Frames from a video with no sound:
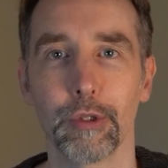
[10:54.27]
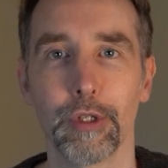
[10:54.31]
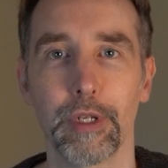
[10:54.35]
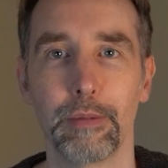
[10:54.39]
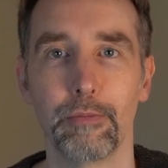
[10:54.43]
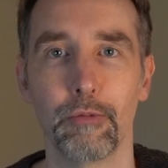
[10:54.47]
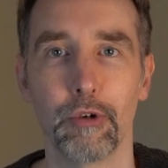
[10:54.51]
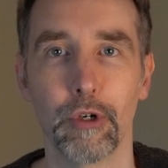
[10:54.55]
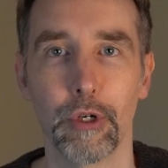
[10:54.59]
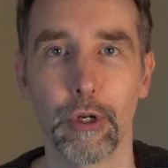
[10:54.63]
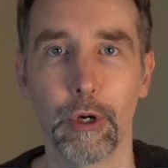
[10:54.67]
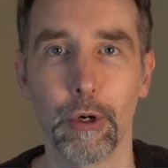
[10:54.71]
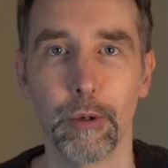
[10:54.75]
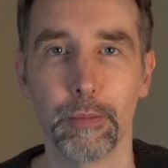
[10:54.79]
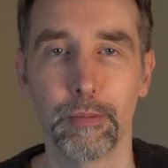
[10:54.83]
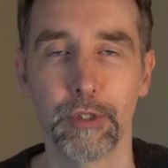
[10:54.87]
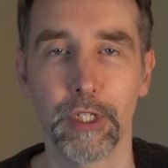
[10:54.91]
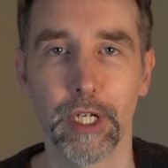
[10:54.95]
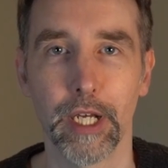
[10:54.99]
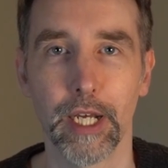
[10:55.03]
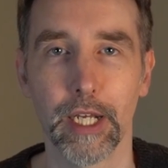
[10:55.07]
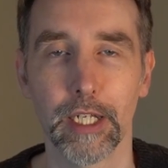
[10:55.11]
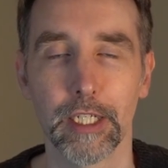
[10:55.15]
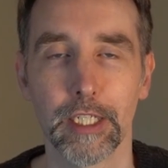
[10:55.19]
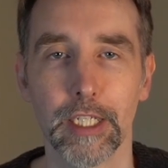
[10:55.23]
limerent
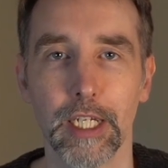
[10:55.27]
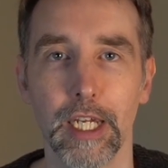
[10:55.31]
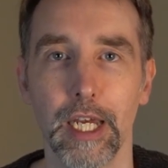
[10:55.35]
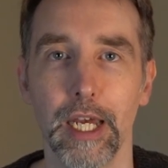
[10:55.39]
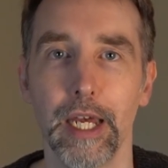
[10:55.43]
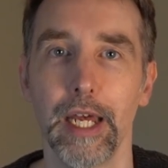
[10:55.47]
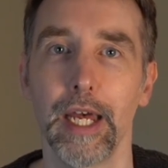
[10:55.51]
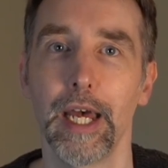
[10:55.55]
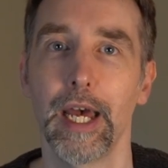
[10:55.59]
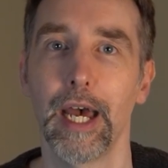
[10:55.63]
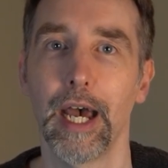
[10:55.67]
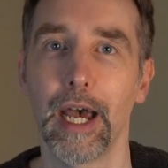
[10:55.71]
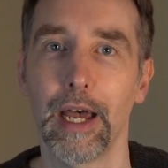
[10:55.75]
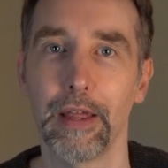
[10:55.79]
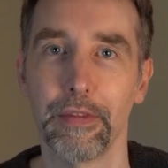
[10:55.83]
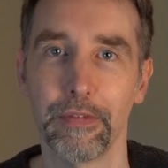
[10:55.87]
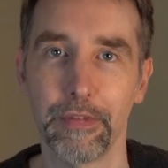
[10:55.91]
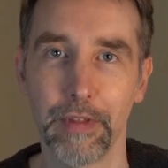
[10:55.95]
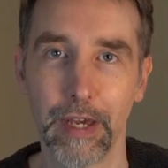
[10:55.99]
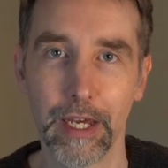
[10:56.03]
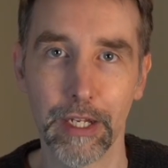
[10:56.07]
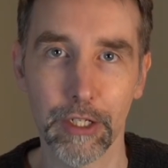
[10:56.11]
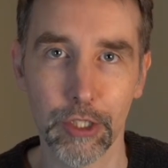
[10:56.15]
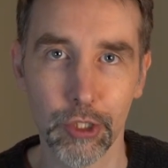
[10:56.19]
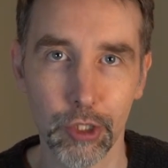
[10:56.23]
object. And
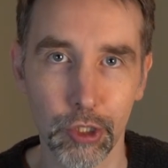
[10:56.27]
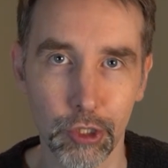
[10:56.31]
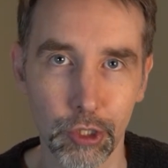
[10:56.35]
that